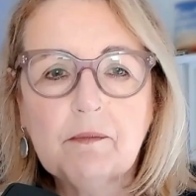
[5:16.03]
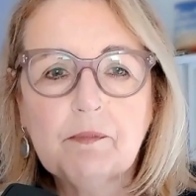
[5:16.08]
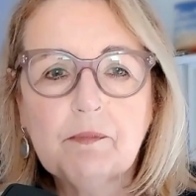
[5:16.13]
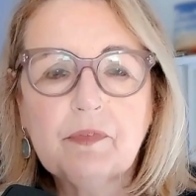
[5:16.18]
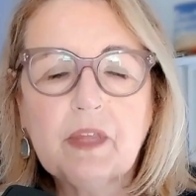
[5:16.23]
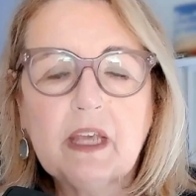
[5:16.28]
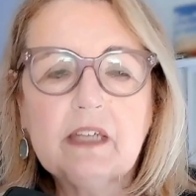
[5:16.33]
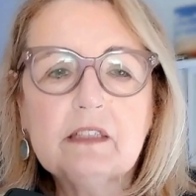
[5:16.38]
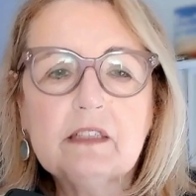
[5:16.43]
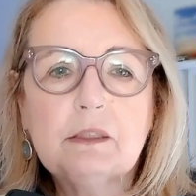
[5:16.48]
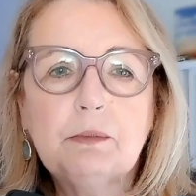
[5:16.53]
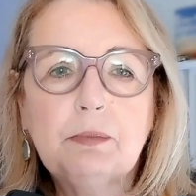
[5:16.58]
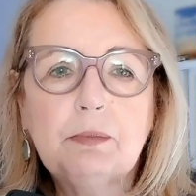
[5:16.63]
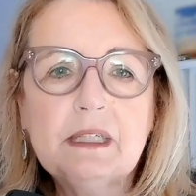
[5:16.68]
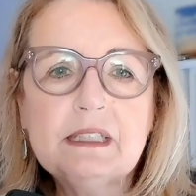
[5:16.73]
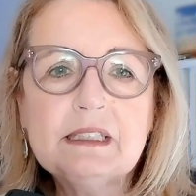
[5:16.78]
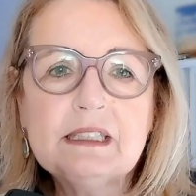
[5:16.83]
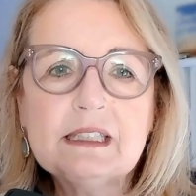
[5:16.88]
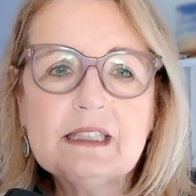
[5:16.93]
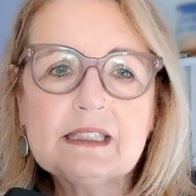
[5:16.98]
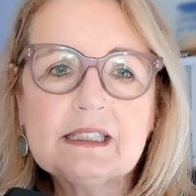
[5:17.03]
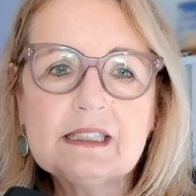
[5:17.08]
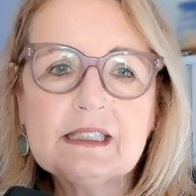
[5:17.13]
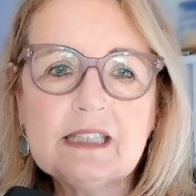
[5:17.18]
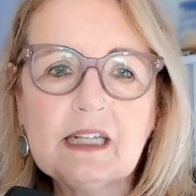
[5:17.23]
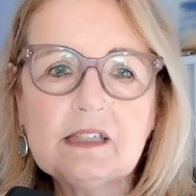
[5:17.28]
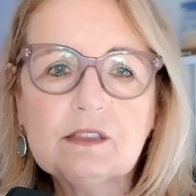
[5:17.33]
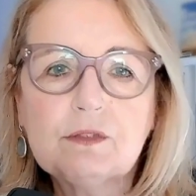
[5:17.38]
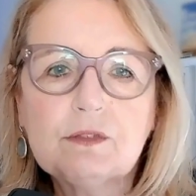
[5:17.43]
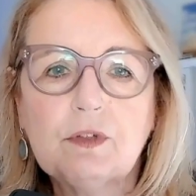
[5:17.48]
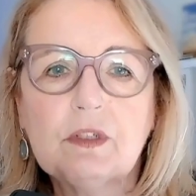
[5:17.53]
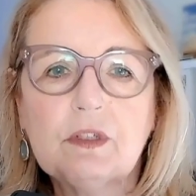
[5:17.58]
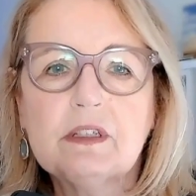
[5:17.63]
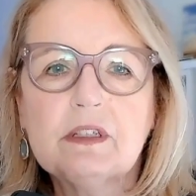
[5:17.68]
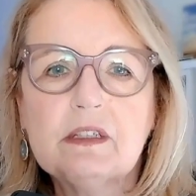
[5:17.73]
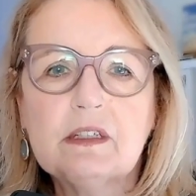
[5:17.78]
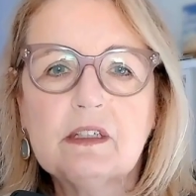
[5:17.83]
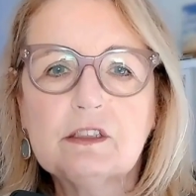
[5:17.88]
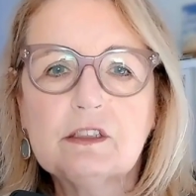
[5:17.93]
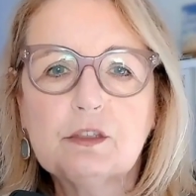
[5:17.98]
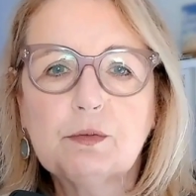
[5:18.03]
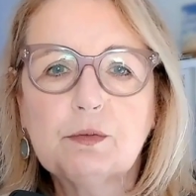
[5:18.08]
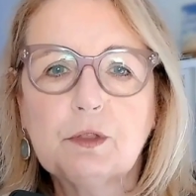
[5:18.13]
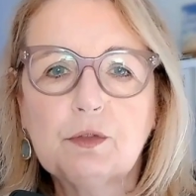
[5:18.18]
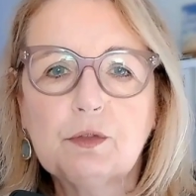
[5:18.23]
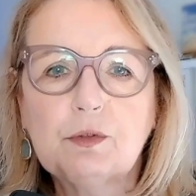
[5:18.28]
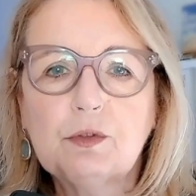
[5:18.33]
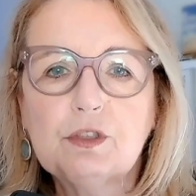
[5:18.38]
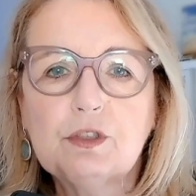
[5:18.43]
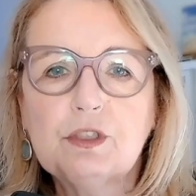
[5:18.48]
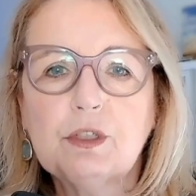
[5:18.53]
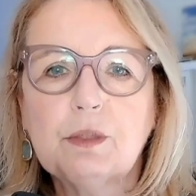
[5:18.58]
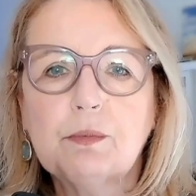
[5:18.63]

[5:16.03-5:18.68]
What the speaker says: And to be successful in entrepreneurship,